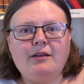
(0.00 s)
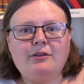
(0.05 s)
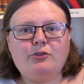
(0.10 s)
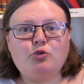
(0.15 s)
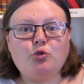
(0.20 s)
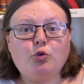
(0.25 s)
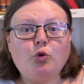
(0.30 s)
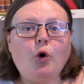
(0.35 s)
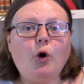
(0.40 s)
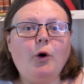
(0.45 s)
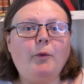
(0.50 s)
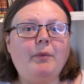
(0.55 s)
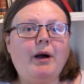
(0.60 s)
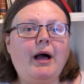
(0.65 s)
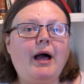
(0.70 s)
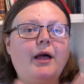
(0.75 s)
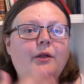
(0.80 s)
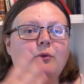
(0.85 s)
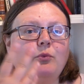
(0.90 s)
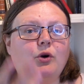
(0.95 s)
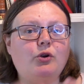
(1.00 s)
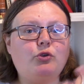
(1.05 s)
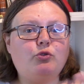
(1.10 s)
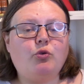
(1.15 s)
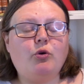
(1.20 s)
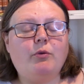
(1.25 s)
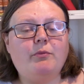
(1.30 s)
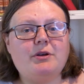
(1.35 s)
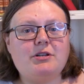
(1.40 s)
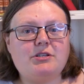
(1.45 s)
trauma and what
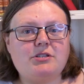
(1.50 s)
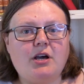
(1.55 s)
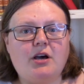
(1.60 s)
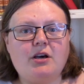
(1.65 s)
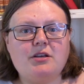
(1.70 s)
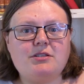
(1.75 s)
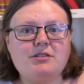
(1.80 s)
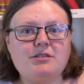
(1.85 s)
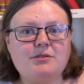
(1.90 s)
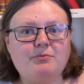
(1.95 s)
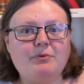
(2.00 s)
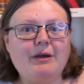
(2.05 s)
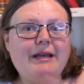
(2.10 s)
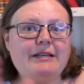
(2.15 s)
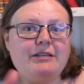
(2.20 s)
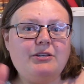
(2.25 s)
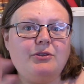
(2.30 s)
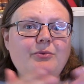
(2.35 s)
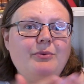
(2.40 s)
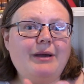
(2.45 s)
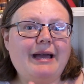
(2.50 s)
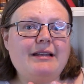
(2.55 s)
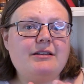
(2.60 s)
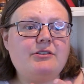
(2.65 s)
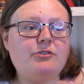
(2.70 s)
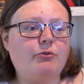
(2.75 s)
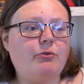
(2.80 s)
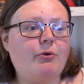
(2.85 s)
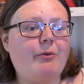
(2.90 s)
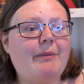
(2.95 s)
trauma does when you
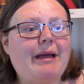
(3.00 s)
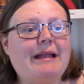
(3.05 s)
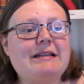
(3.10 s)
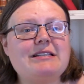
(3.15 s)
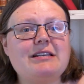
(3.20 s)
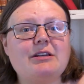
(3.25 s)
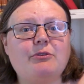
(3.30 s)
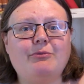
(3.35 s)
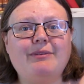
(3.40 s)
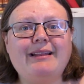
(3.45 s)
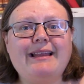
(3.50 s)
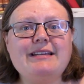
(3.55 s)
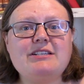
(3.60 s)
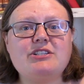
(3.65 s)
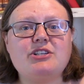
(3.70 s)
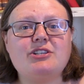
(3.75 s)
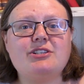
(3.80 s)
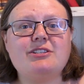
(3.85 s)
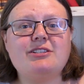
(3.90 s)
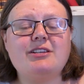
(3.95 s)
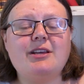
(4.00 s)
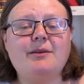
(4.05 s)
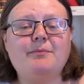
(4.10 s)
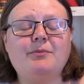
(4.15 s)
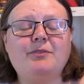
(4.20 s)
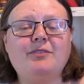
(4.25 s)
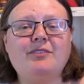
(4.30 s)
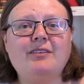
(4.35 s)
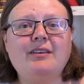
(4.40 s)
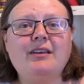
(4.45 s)
enter romantic
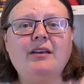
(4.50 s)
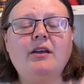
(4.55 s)
relationships.